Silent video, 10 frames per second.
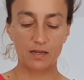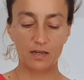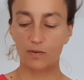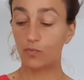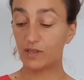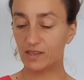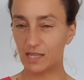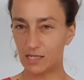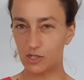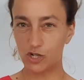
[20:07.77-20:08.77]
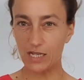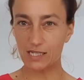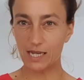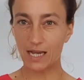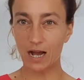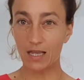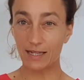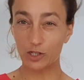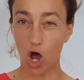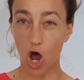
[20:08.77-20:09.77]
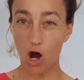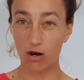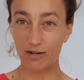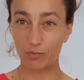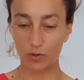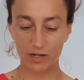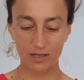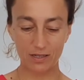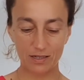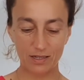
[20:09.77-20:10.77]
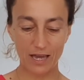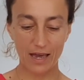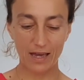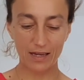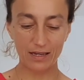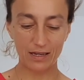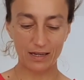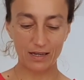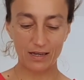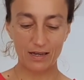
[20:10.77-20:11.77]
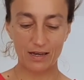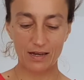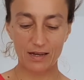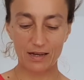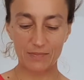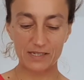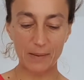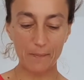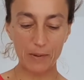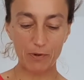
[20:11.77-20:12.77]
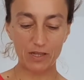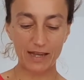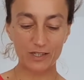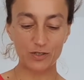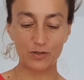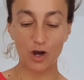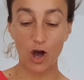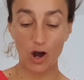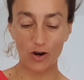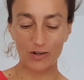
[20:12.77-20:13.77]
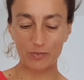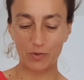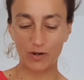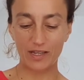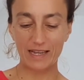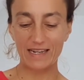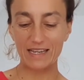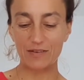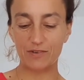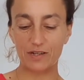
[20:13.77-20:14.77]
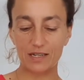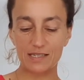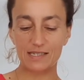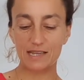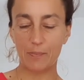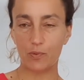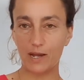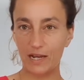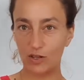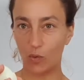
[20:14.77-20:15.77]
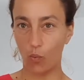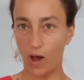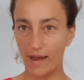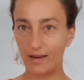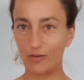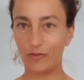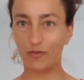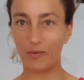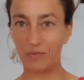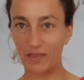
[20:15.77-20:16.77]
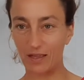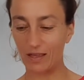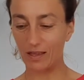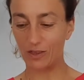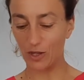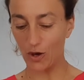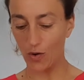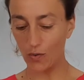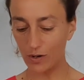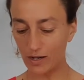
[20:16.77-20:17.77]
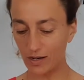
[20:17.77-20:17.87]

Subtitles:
with this dressing, I like to hard boil the egg. Some people like to hard boil and even separate the white from the yolk,